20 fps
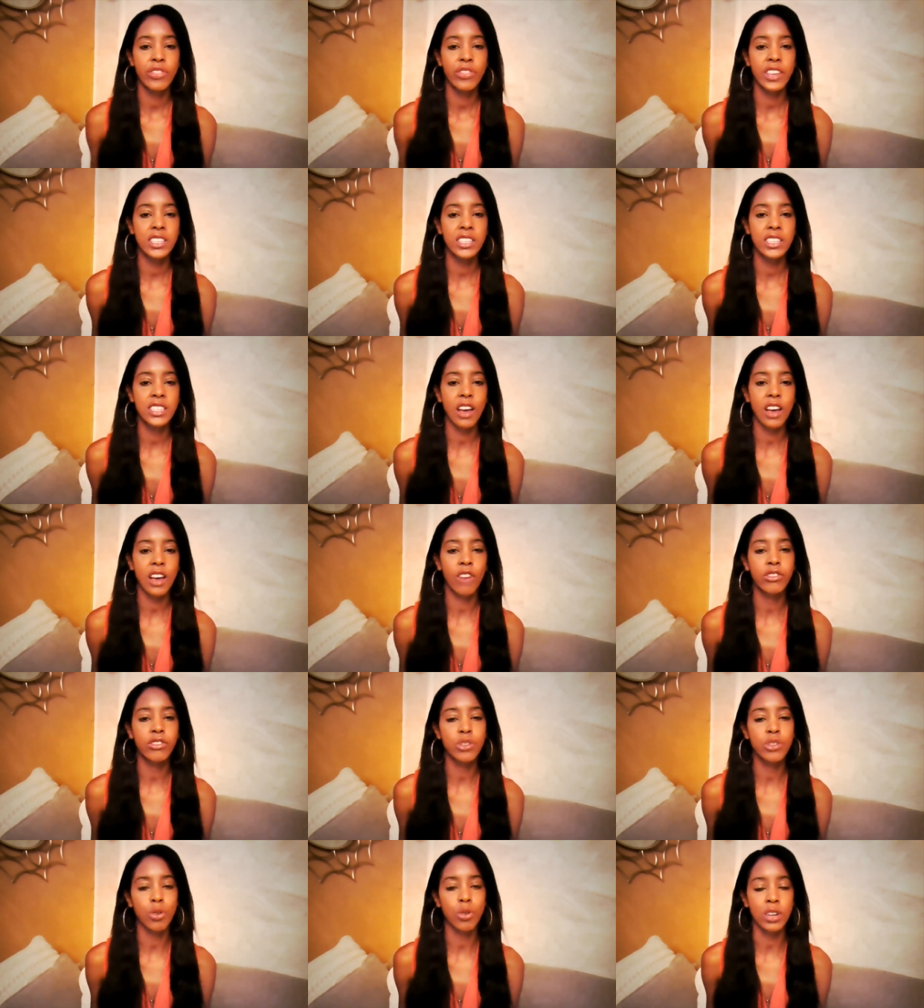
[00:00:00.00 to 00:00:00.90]
the
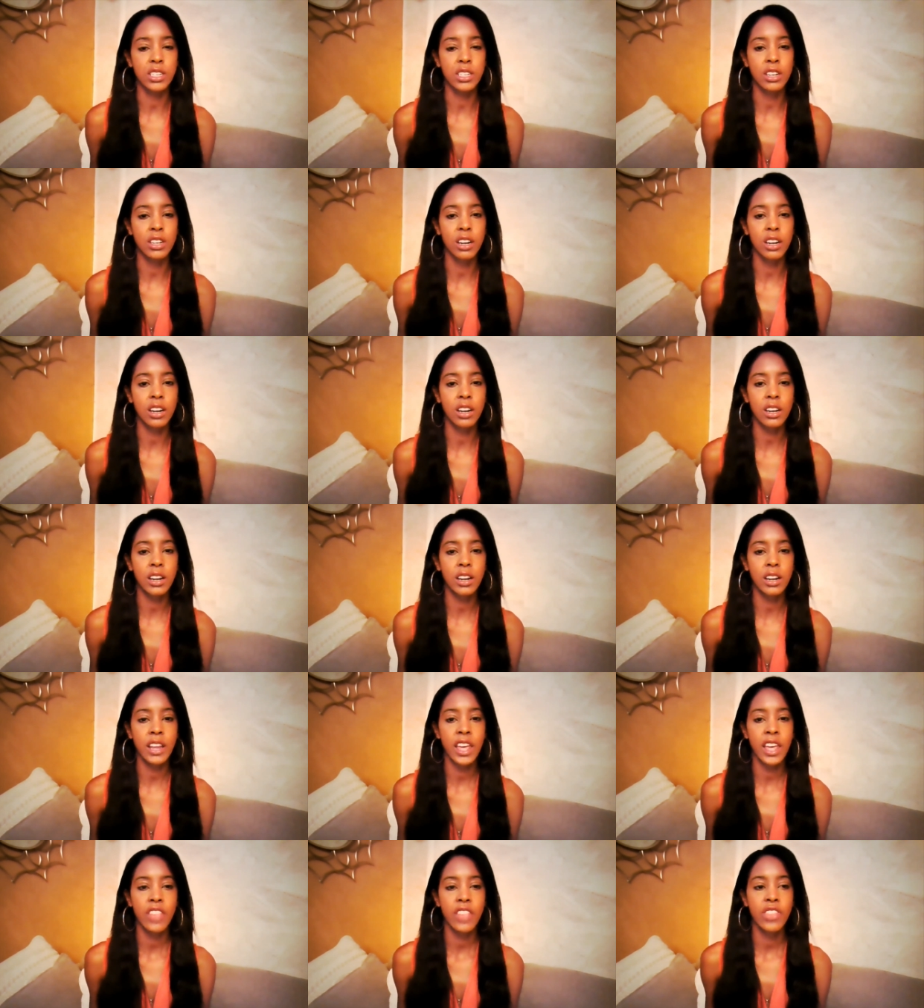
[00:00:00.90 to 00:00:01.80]

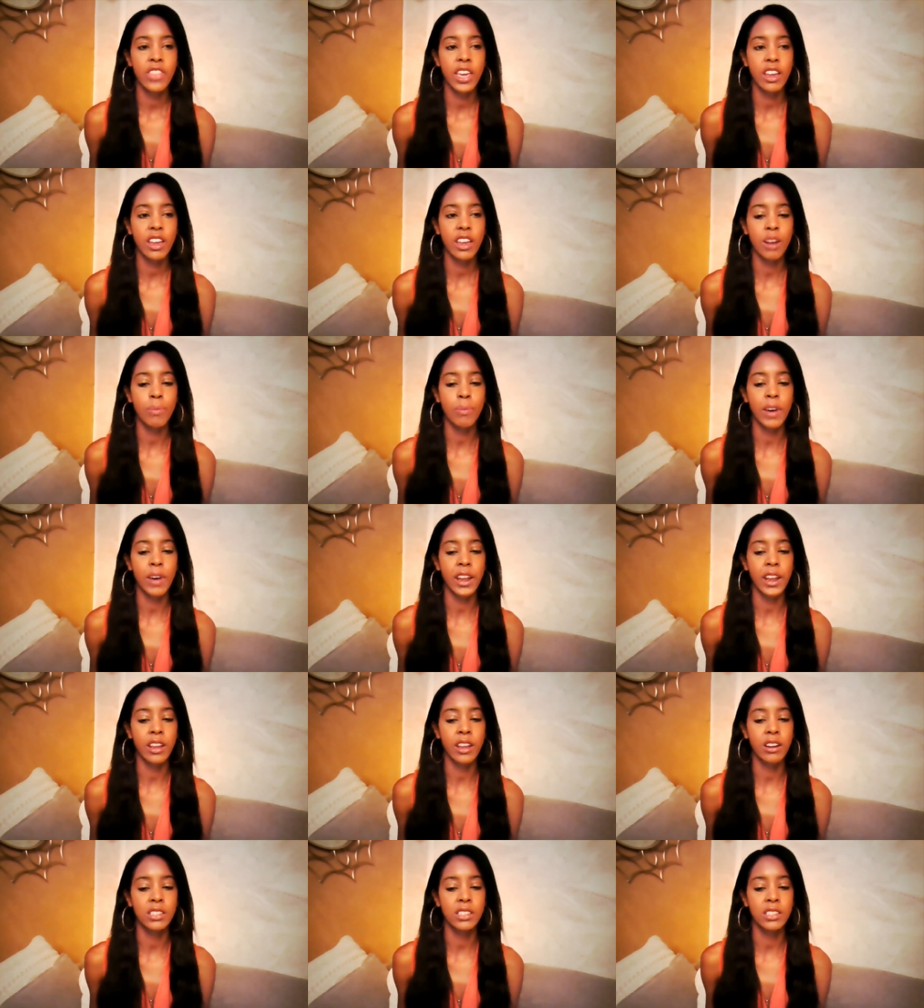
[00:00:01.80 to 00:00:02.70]
self-torture that you're
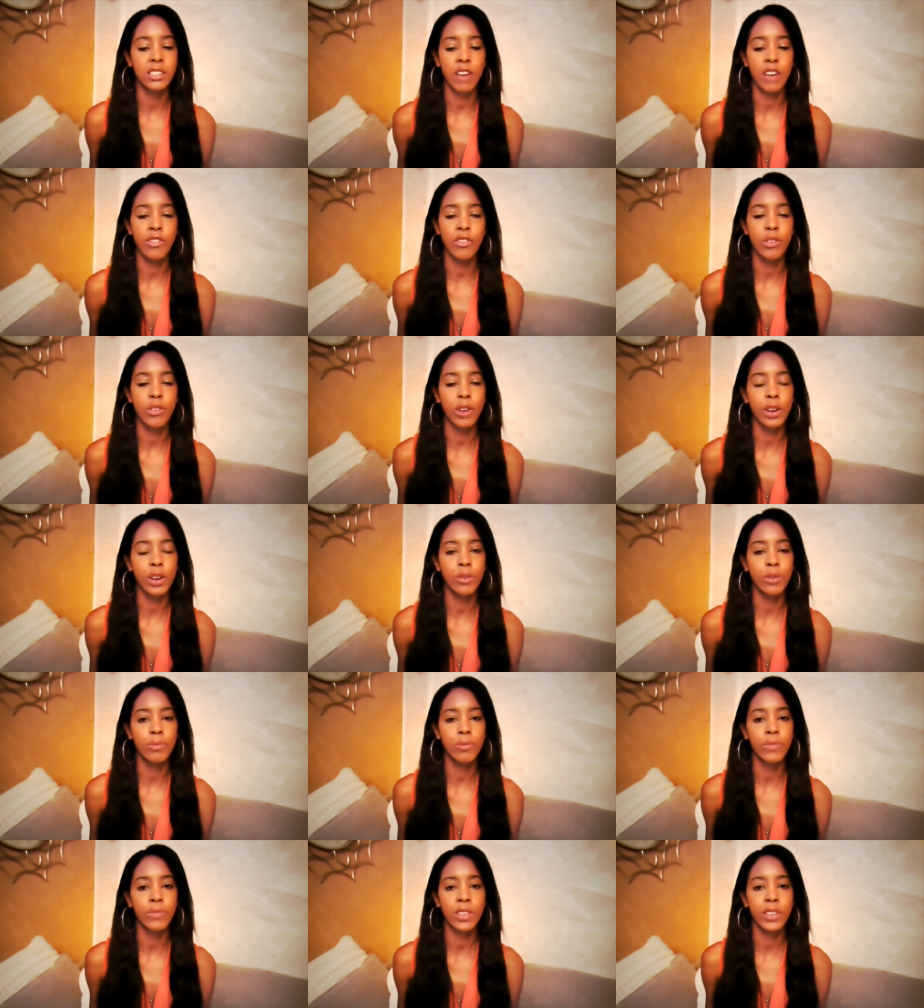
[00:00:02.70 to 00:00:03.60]
putting yourself
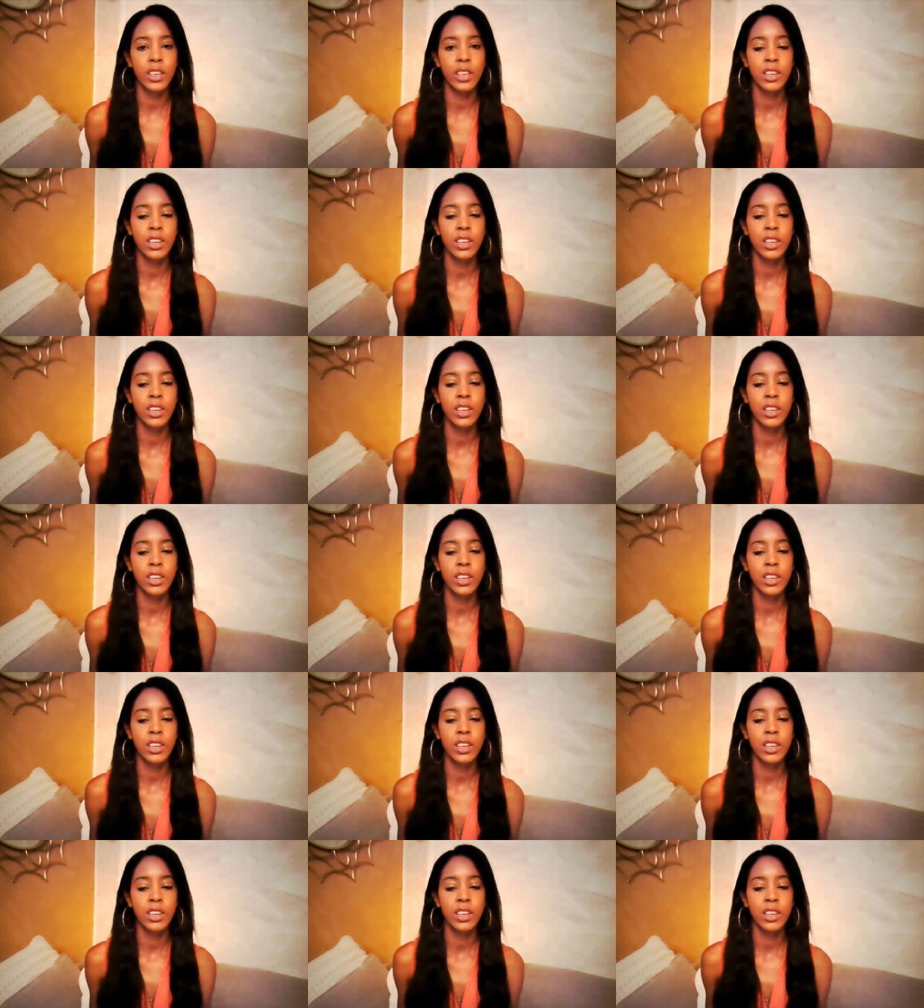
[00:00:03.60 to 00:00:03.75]
through.